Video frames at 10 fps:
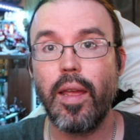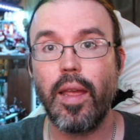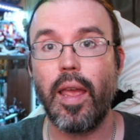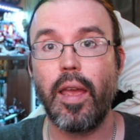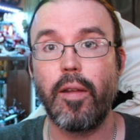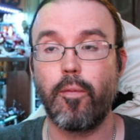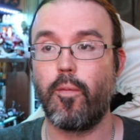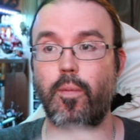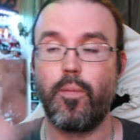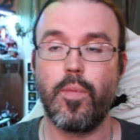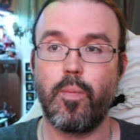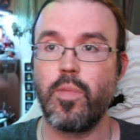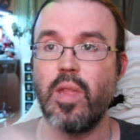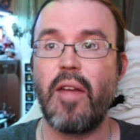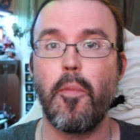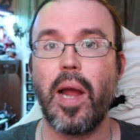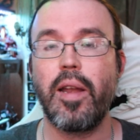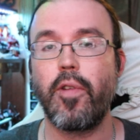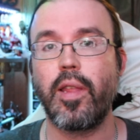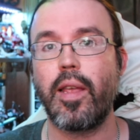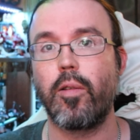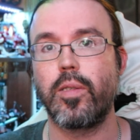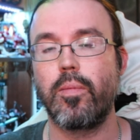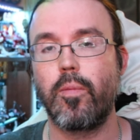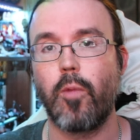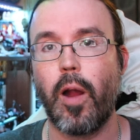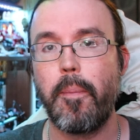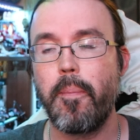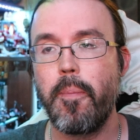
And never mind everything else, right?